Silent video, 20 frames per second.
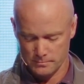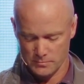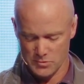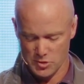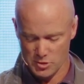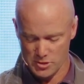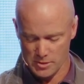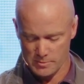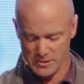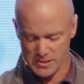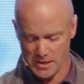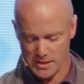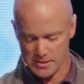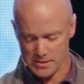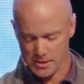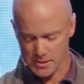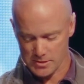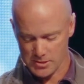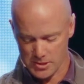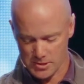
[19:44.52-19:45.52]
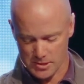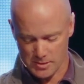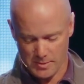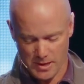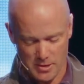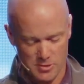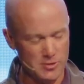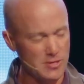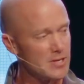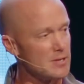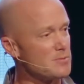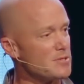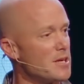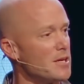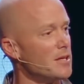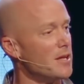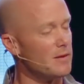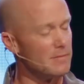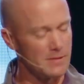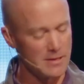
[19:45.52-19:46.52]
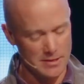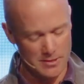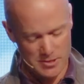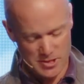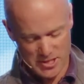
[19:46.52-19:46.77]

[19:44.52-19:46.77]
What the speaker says: Josie Bizet says this about dreams, and I love it.